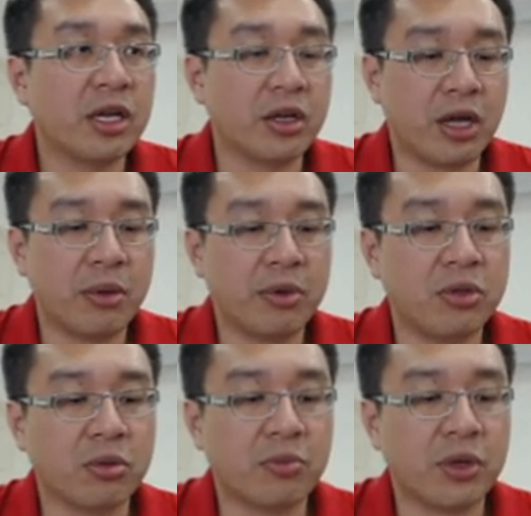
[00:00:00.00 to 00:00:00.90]
able to
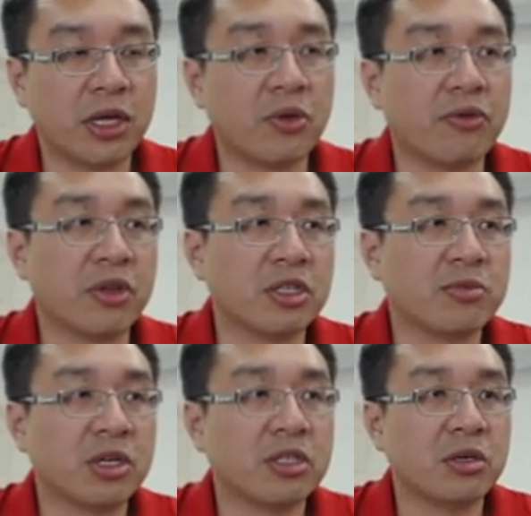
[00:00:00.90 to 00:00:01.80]
play with the
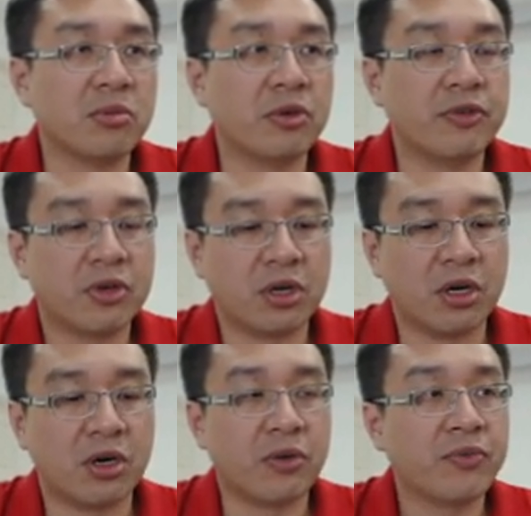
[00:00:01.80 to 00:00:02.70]
special move
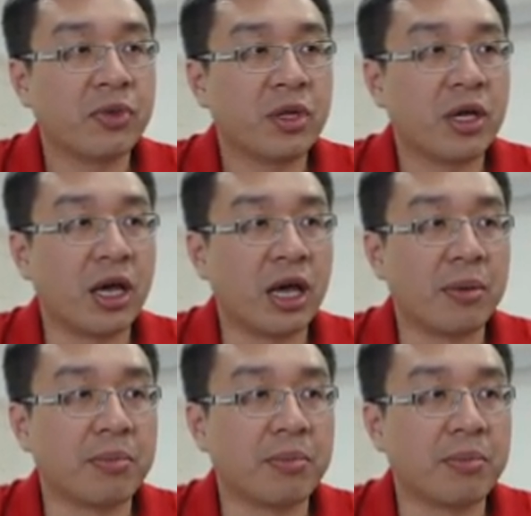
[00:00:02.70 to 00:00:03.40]
called N